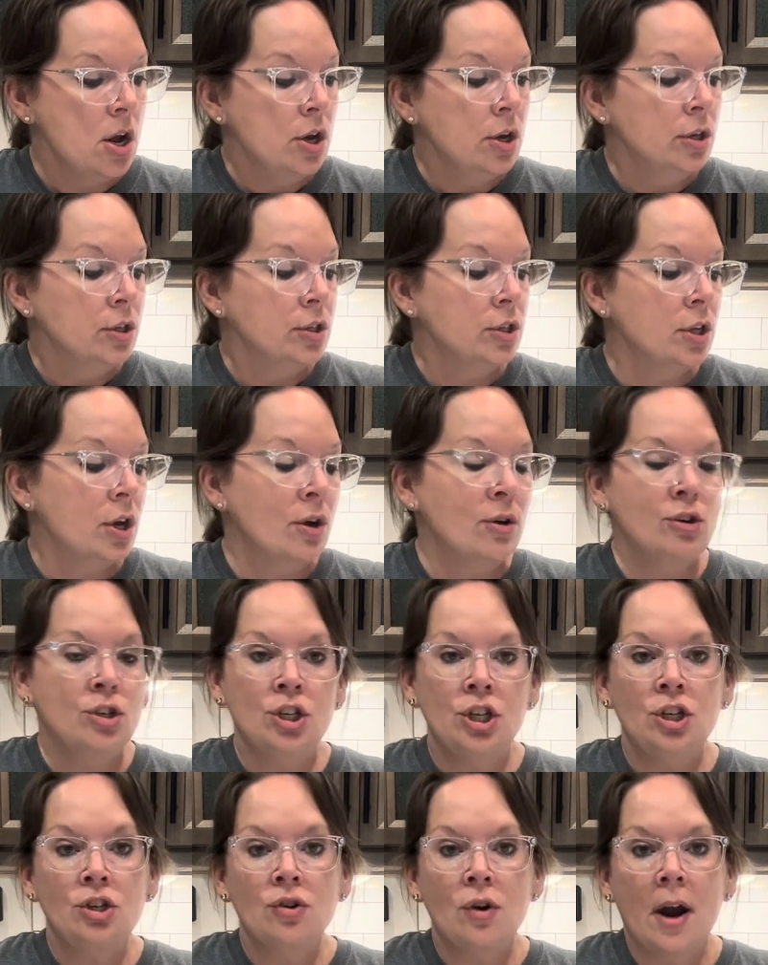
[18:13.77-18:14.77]
So
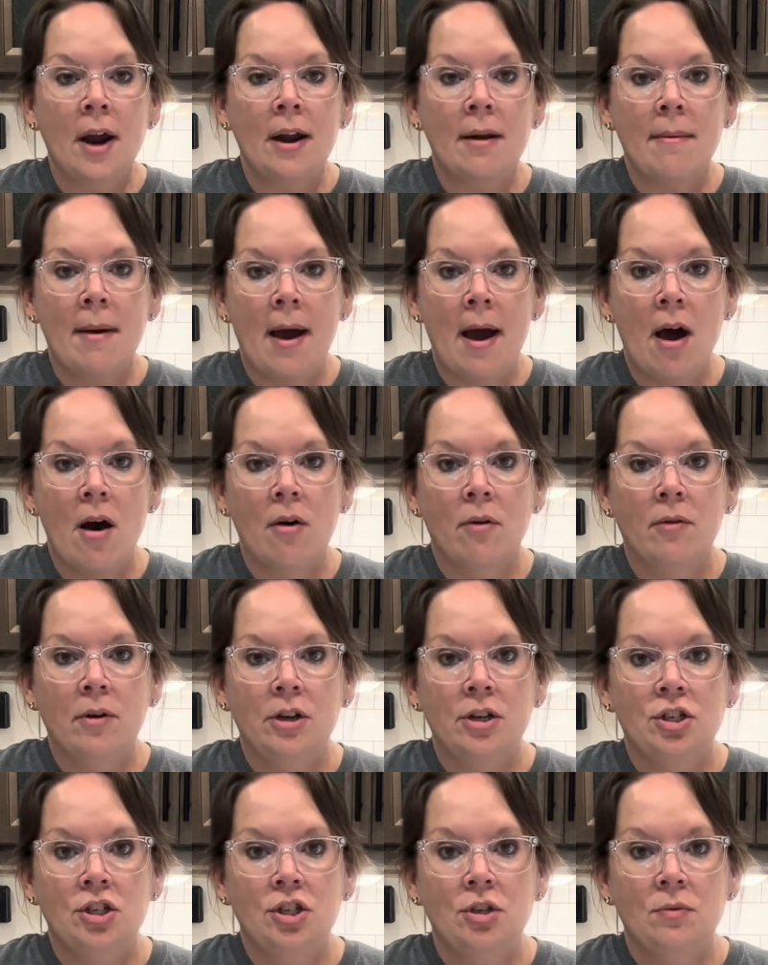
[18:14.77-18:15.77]
she tried them out
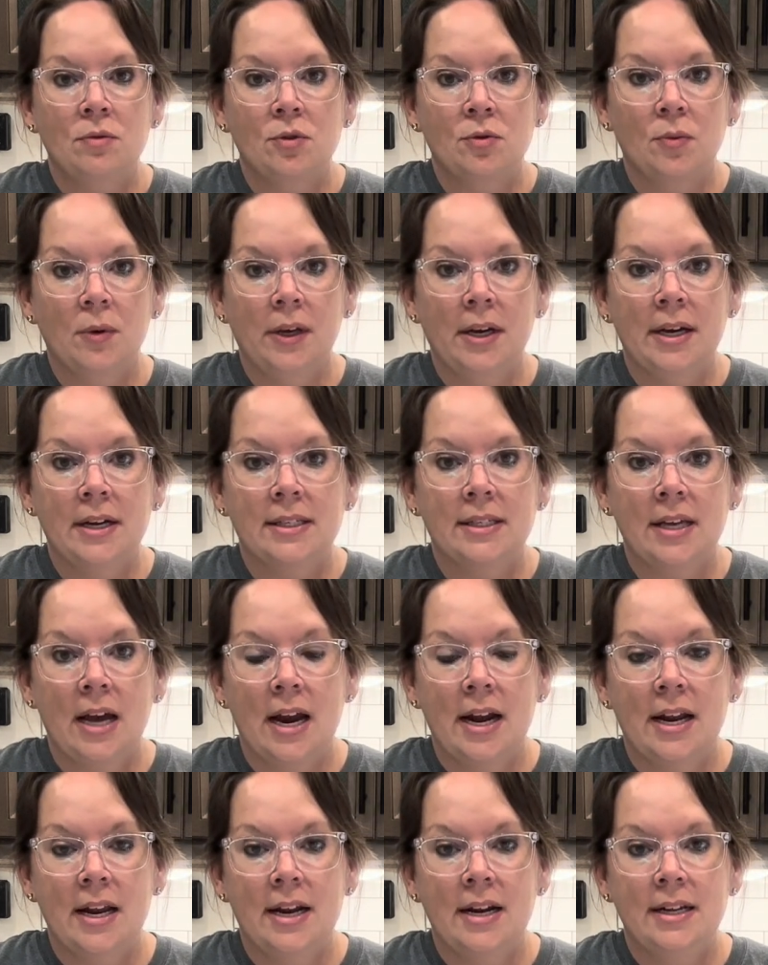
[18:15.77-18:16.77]
and she was really
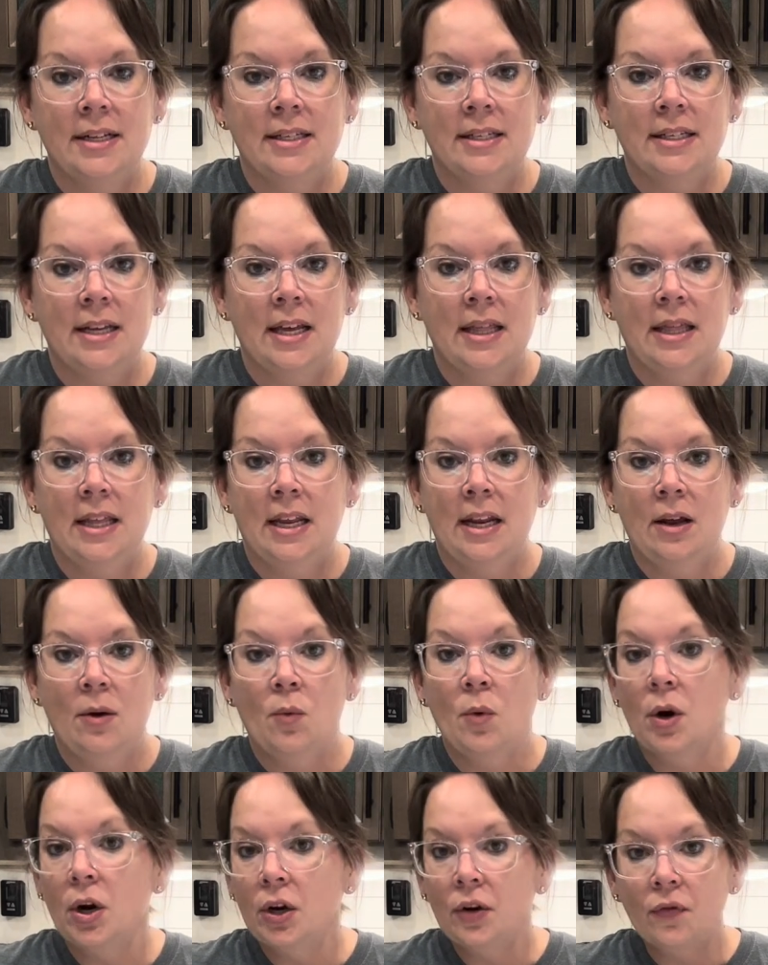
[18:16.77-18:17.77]
excited and said that it
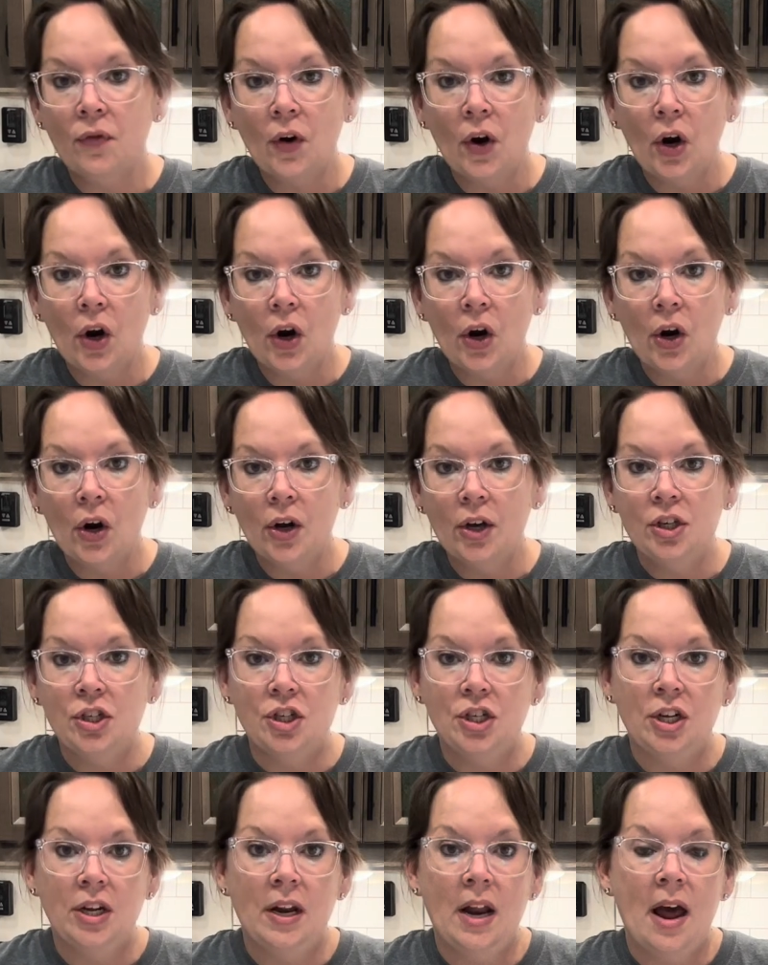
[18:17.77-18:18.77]
worked for her and she
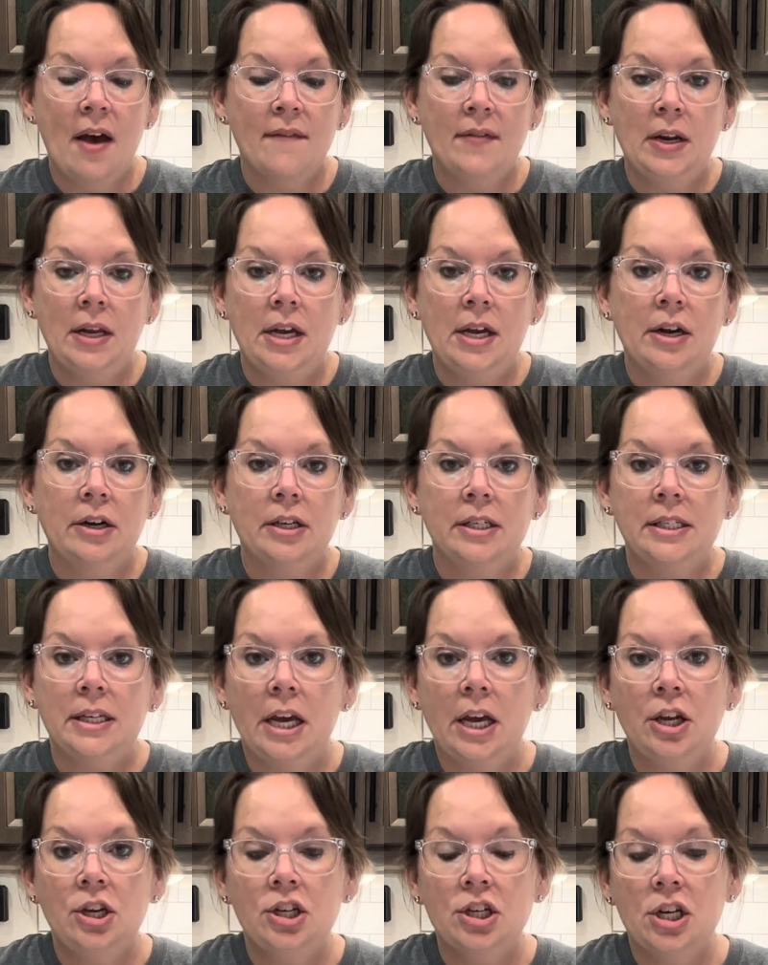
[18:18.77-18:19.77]
didn't have any
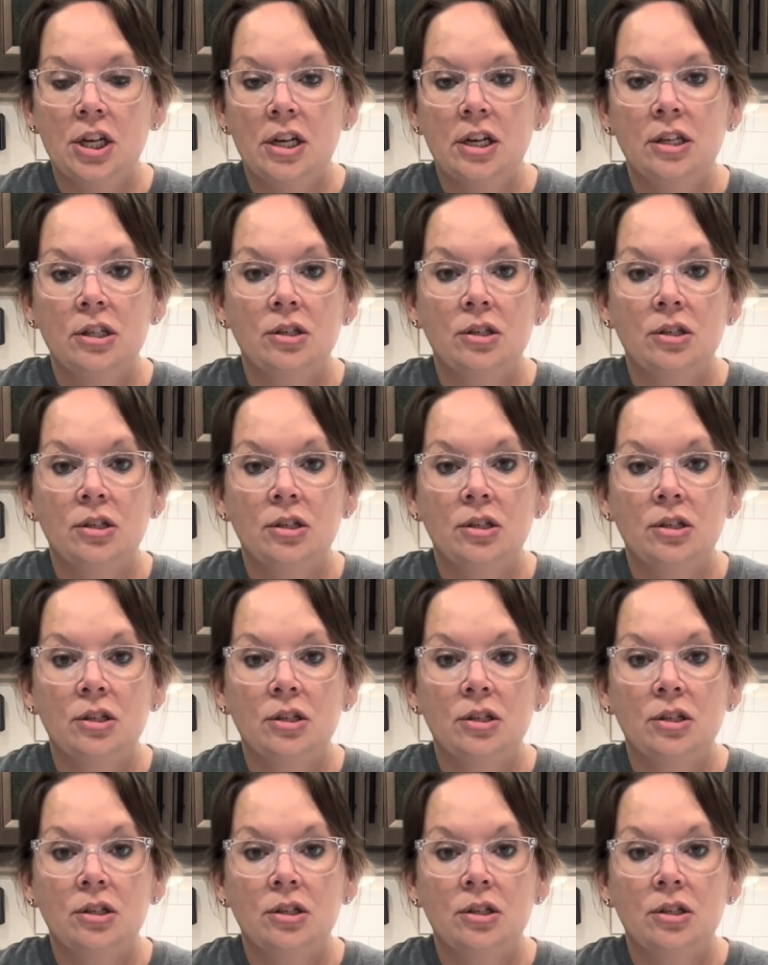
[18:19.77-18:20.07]
irritation.